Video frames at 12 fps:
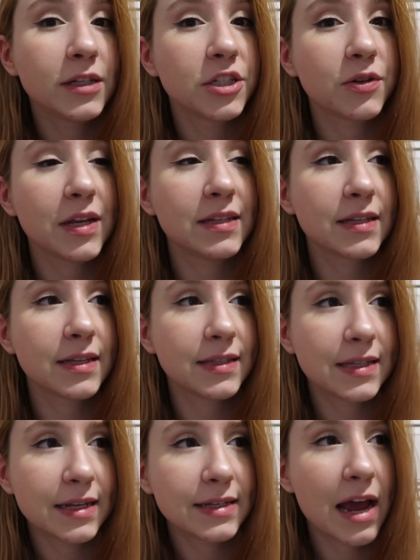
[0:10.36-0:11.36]
which is a
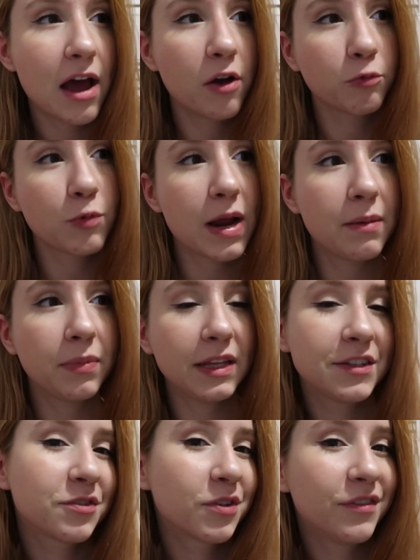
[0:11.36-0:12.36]
sit down
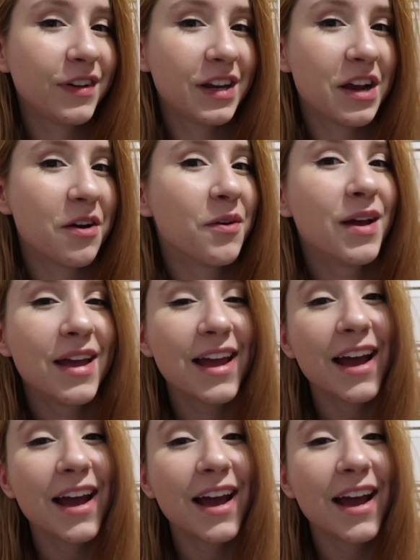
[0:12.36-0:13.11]
rambly sort of video,